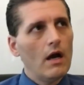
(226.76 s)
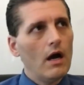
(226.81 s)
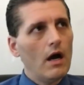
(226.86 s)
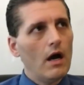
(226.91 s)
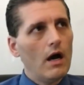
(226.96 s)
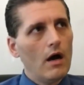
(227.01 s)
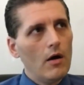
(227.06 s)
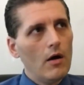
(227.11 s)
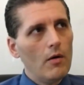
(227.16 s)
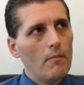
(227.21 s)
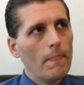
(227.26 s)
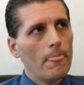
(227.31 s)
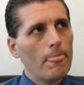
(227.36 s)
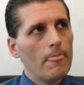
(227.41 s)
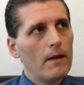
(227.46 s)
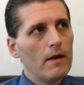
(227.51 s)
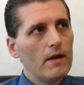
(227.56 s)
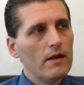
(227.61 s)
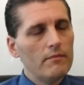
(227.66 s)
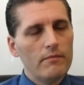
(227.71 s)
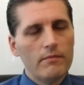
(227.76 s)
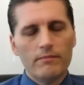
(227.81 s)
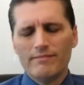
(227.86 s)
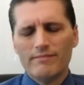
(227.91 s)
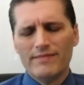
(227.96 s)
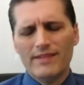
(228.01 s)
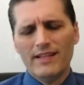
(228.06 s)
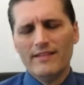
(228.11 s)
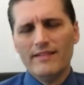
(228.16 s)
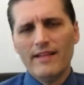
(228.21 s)
Um, the
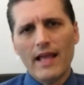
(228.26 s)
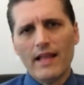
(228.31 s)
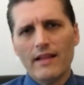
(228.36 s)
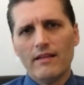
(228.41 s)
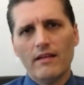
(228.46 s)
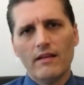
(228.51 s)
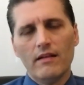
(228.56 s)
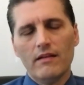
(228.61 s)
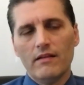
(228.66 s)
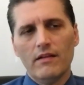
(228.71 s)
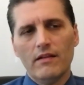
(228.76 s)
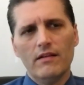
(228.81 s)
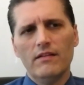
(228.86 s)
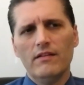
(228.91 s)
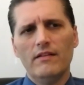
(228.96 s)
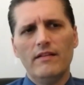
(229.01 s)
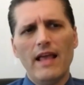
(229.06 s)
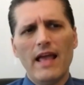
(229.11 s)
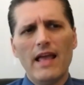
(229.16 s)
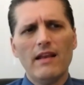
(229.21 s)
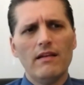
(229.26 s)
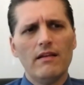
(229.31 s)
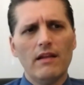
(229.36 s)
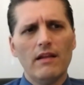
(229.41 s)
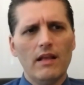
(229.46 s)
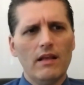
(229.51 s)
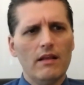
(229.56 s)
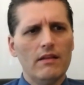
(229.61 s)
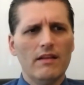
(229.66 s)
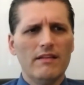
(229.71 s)
debt, the debt,
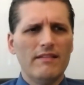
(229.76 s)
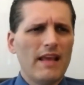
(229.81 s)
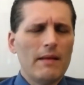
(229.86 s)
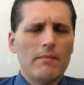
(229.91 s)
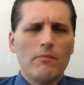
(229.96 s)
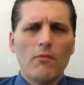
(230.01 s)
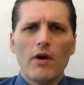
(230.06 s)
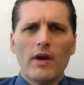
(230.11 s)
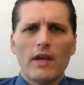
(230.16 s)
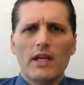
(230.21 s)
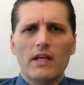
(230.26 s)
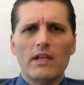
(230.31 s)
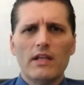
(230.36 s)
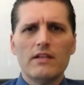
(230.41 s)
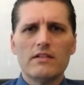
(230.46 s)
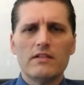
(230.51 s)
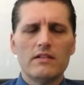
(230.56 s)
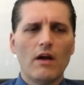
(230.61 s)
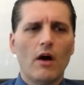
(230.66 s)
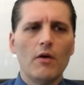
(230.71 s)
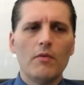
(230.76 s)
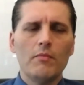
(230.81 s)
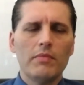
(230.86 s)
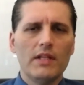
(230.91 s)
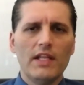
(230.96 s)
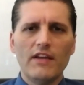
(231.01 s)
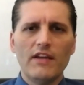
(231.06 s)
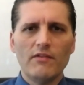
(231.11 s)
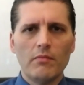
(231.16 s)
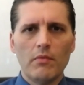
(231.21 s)
the debt market is
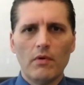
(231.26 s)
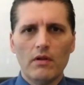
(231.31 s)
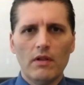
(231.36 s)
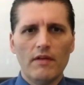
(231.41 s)
unbelievable.